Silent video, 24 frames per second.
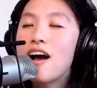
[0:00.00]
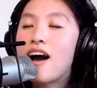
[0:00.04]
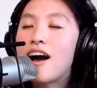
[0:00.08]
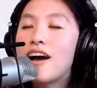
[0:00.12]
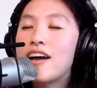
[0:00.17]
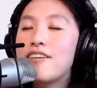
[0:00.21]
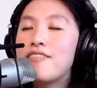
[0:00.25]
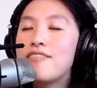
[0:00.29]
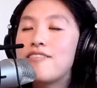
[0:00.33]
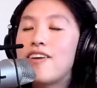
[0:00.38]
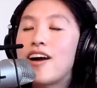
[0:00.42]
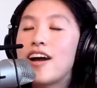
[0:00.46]
I
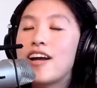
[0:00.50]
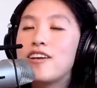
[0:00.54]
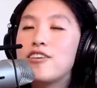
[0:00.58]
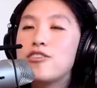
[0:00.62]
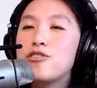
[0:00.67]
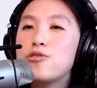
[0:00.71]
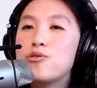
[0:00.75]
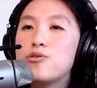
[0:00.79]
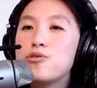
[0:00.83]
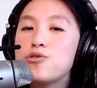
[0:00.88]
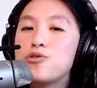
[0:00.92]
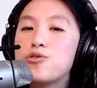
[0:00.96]
invite
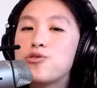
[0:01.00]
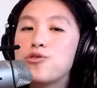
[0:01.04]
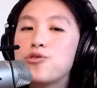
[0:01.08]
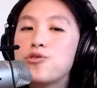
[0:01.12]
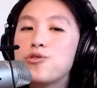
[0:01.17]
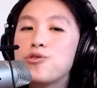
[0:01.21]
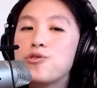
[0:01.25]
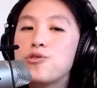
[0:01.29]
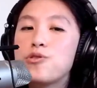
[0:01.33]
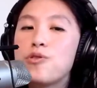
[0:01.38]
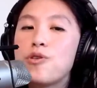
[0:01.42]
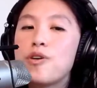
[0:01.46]
you
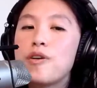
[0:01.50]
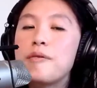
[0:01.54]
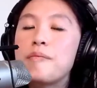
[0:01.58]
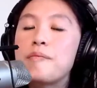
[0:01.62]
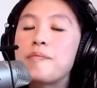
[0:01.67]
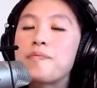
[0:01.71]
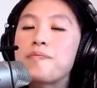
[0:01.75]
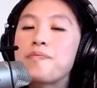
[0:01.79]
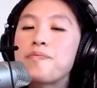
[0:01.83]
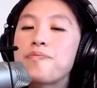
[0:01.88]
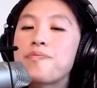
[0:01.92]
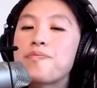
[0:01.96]

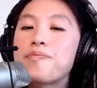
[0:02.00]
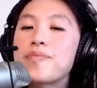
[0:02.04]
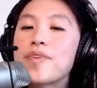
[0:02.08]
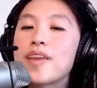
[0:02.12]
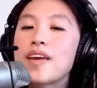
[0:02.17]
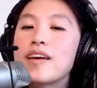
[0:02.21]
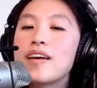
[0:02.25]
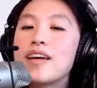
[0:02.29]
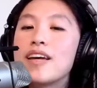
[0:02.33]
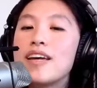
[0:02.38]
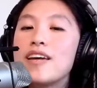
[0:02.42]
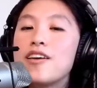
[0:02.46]
to